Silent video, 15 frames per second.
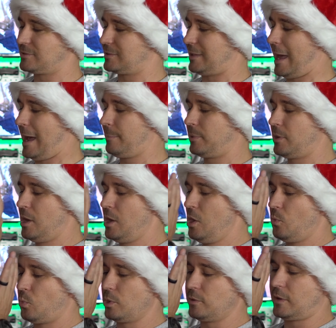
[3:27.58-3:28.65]
Slap,
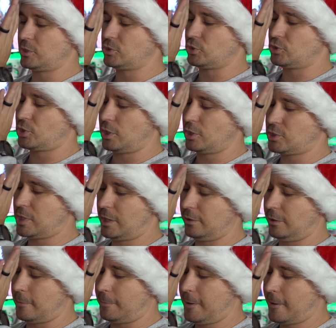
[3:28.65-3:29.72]
where you've got your charge
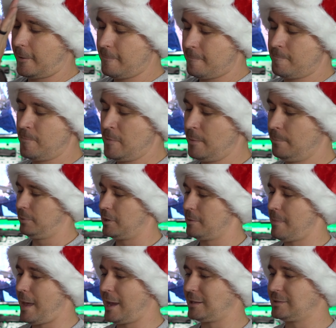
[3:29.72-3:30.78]
handle up here, put a
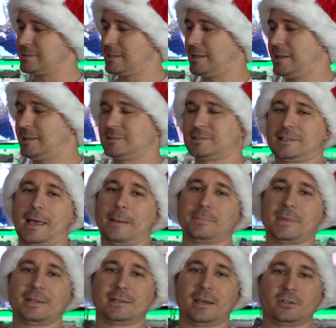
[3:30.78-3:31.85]
magazine in, slap
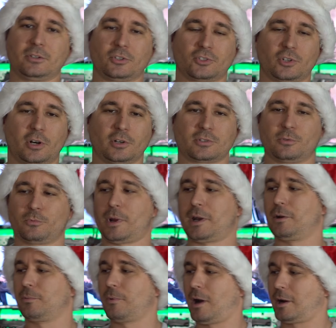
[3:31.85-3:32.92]
that down, you're charged and
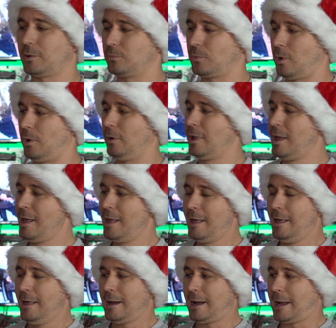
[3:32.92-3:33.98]
ready to rock and roll.
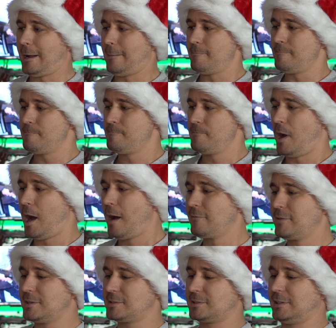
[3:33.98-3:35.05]

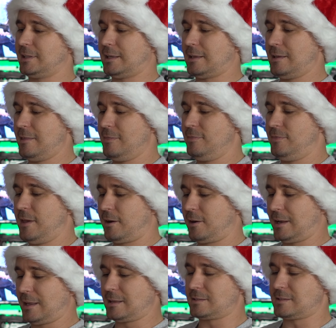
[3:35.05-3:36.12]
Obviously, there
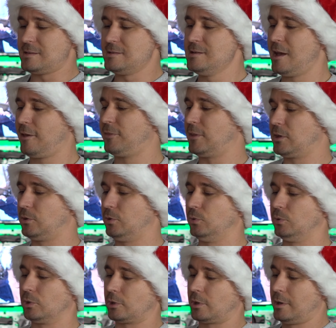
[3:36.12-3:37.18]
is nothing
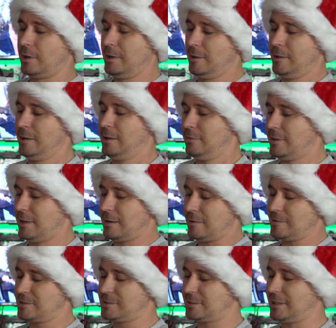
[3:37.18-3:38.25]
cooler than
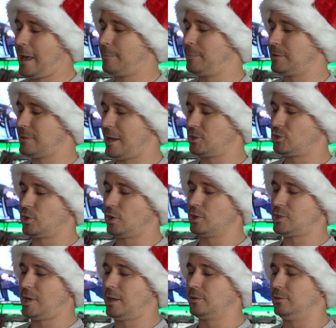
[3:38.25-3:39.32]
slapping that
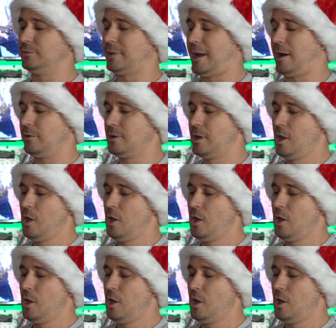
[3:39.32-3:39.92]
charge handle down.